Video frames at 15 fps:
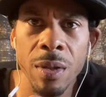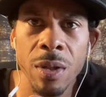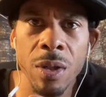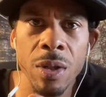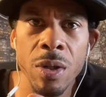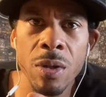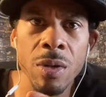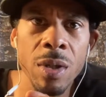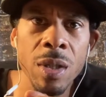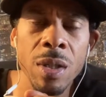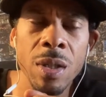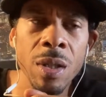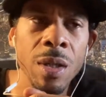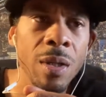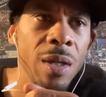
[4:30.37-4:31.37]

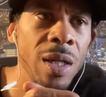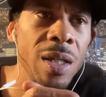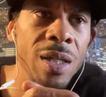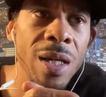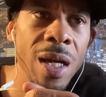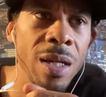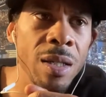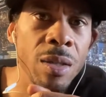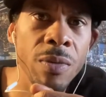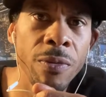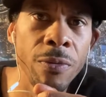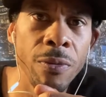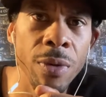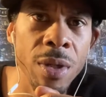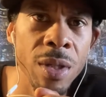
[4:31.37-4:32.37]
It's not as
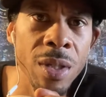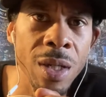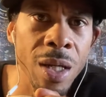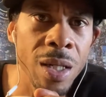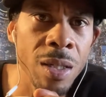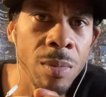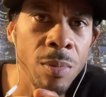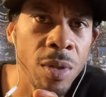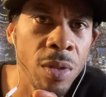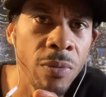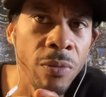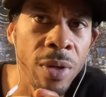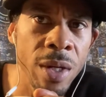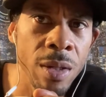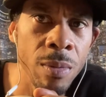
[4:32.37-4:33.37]
much
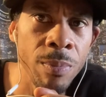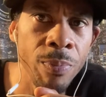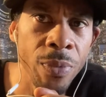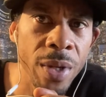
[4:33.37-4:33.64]
freedom